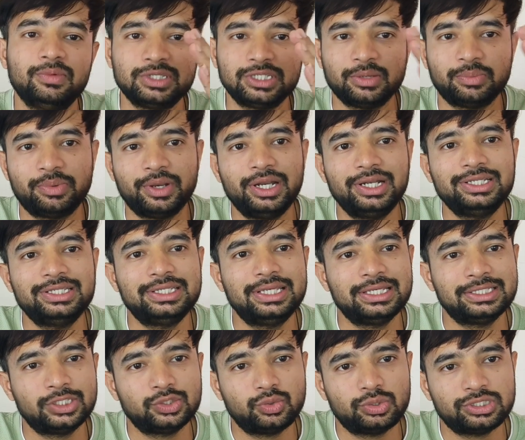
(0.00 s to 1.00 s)
was separate,
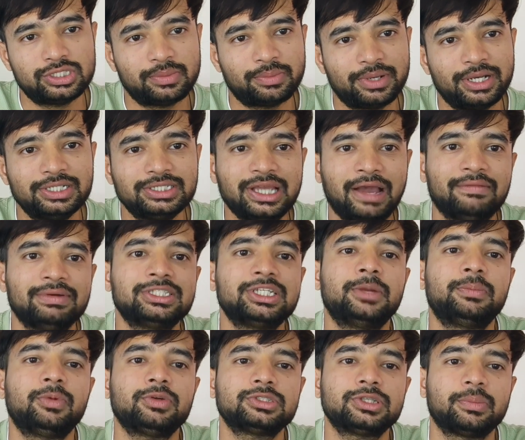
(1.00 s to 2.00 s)
CSS was separate,
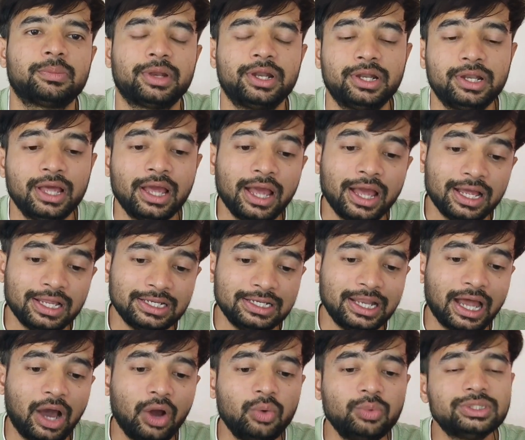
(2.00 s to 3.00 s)
JavaScript was separate.
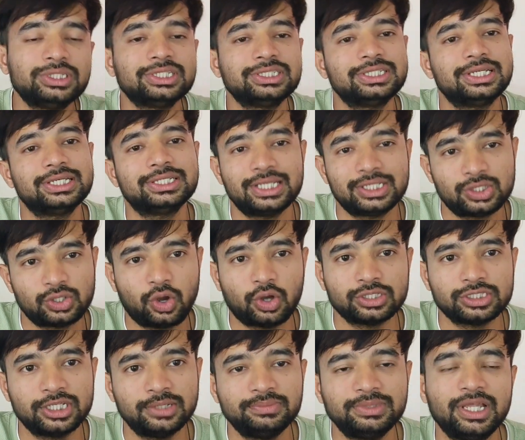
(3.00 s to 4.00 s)
Now with the JSX
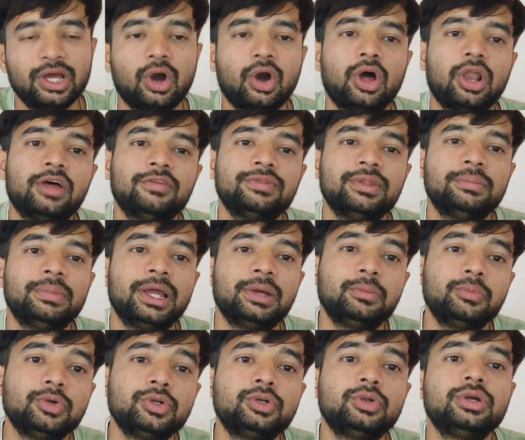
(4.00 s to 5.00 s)
concept, they all of them
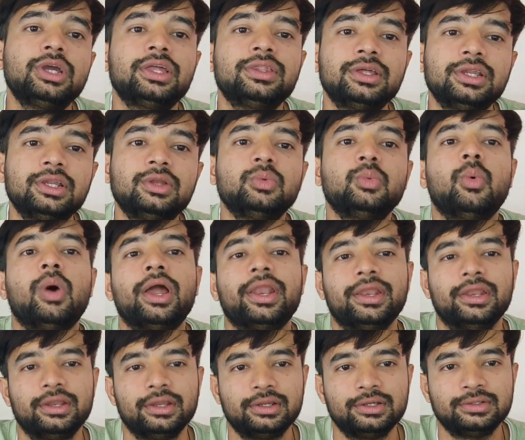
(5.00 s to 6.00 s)
like put together in
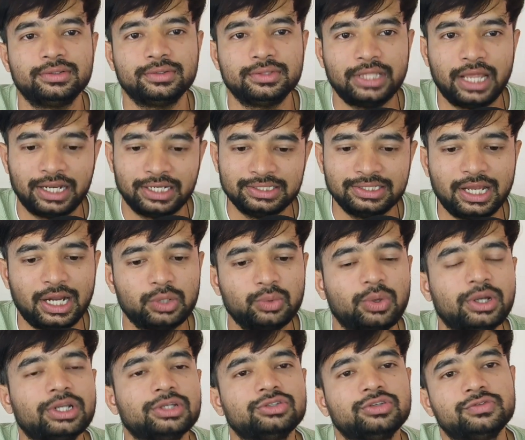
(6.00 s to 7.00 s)
one. That is the
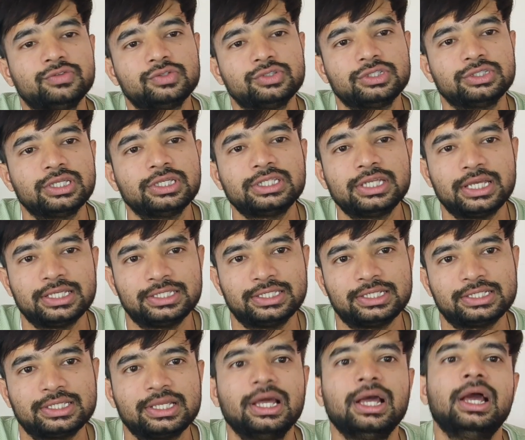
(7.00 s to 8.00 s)
advantage of using the
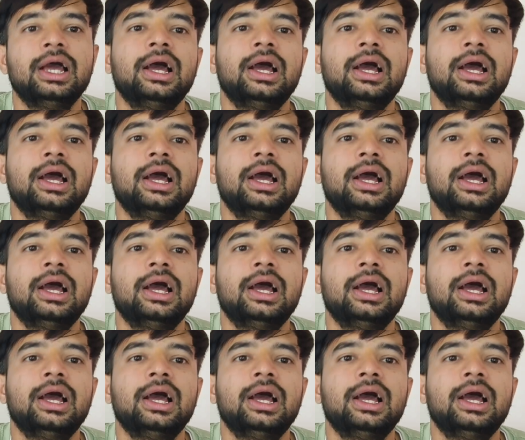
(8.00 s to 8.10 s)
JSX.